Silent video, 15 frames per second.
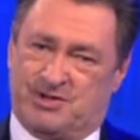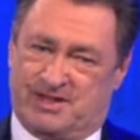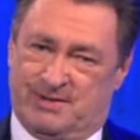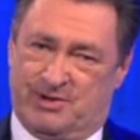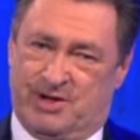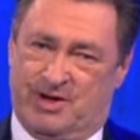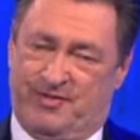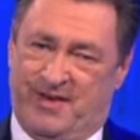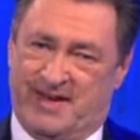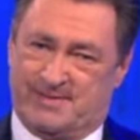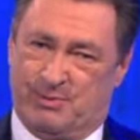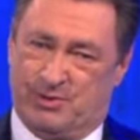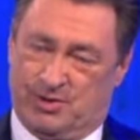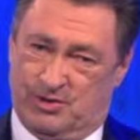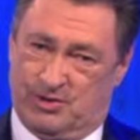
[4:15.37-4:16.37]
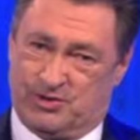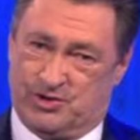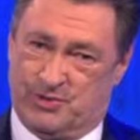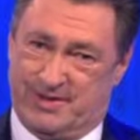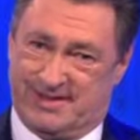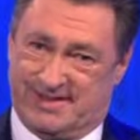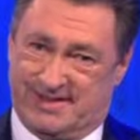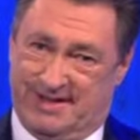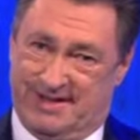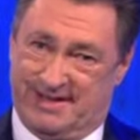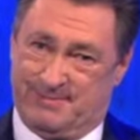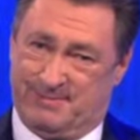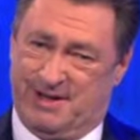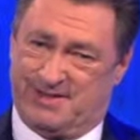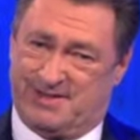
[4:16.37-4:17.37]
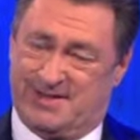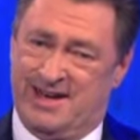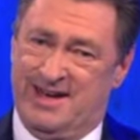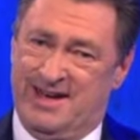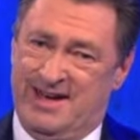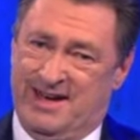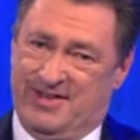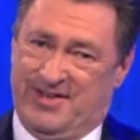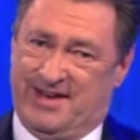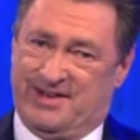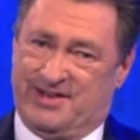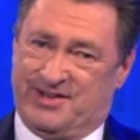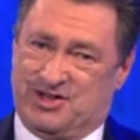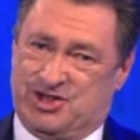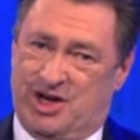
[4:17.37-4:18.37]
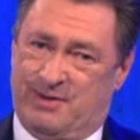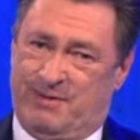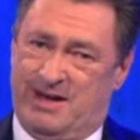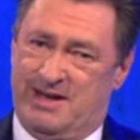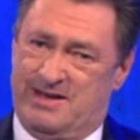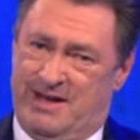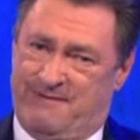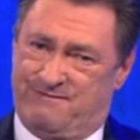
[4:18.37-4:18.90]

post them on our Facebook or Twitter sites. Plus, at the end of the show, my